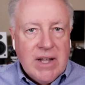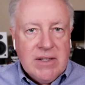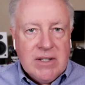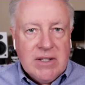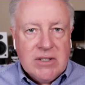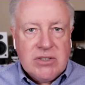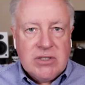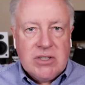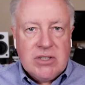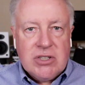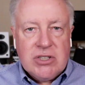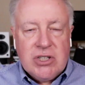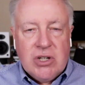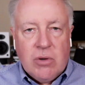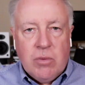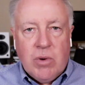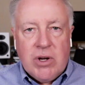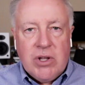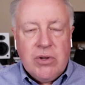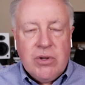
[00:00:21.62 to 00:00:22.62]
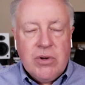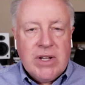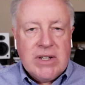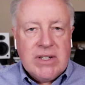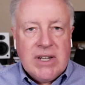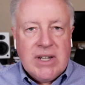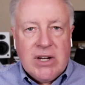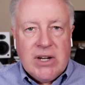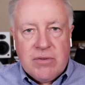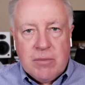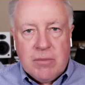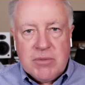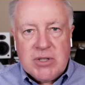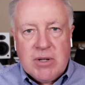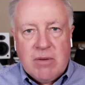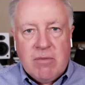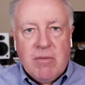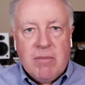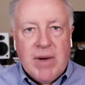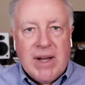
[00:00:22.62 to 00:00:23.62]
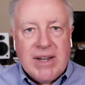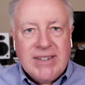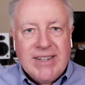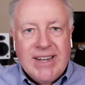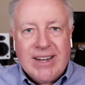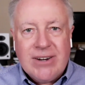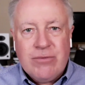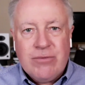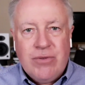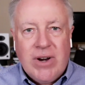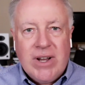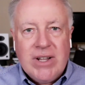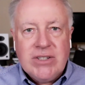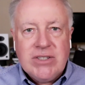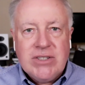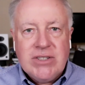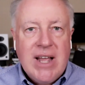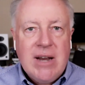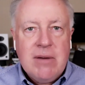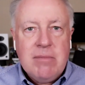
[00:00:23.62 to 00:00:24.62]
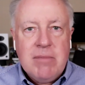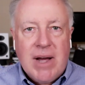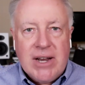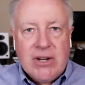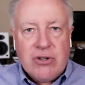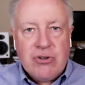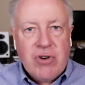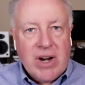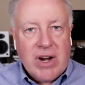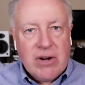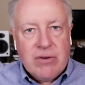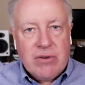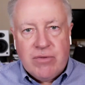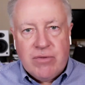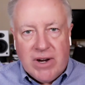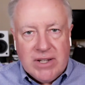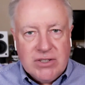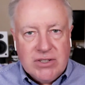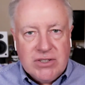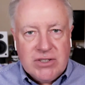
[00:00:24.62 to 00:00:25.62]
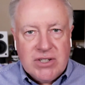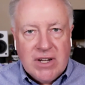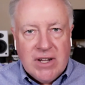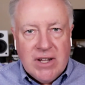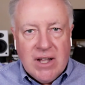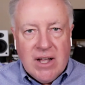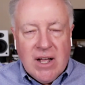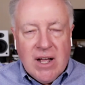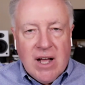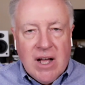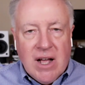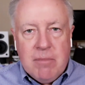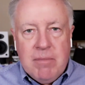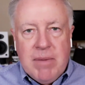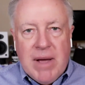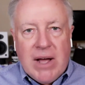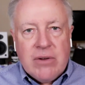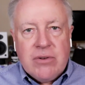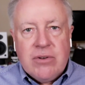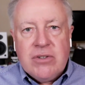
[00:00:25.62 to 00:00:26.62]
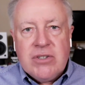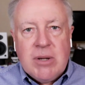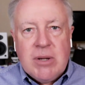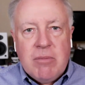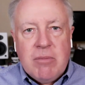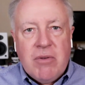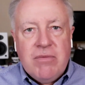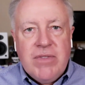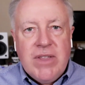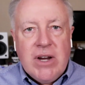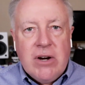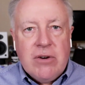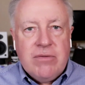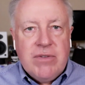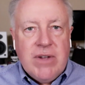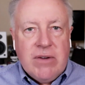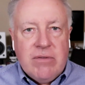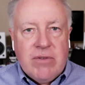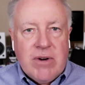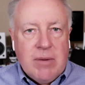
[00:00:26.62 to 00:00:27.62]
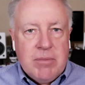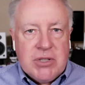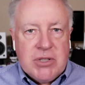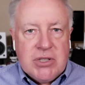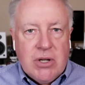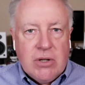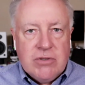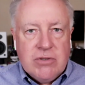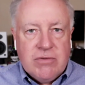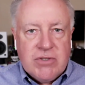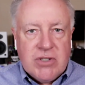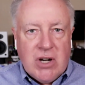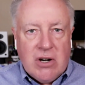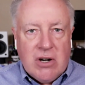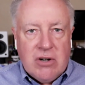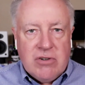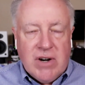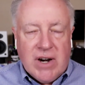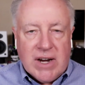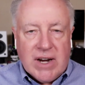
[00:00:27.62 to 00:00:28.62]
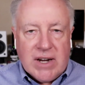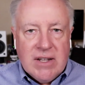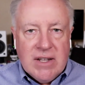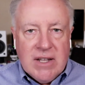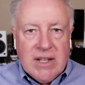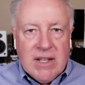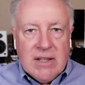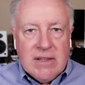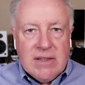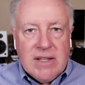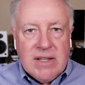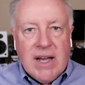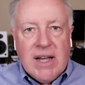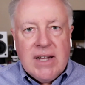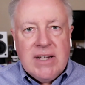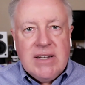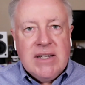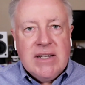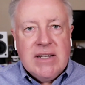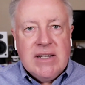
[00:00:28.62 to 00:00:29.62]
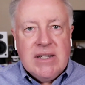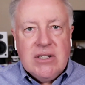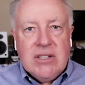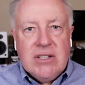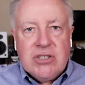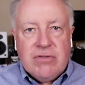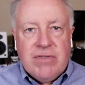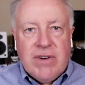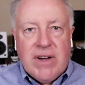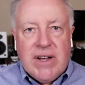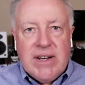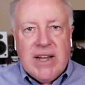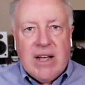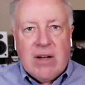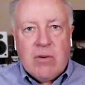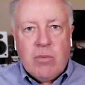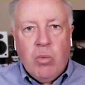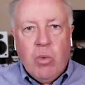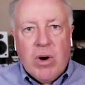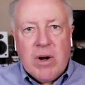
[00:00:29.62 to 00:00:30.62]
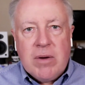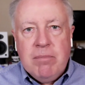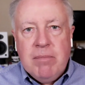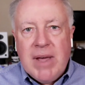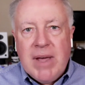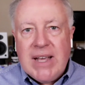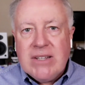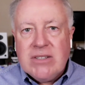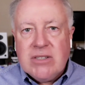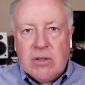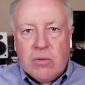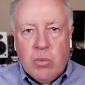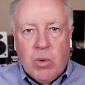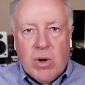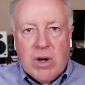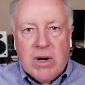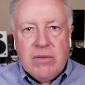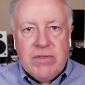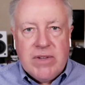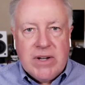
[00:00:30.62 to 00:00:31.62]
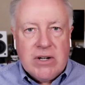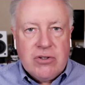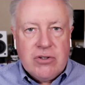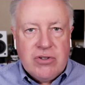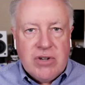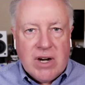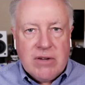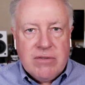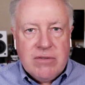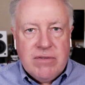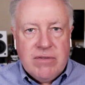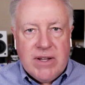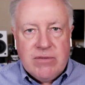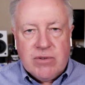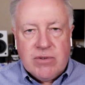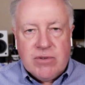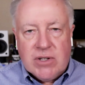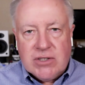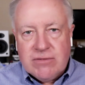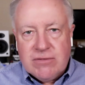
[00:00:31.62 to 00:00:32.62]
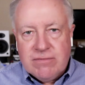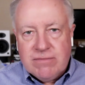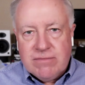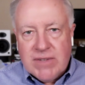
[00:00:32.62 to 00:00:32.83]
and this is the show where you get to hear from some of my tech friends and my Trek friends about some of their favorite episodes of Star Trek. The idea is to find out what makes it one of their Trek favorites.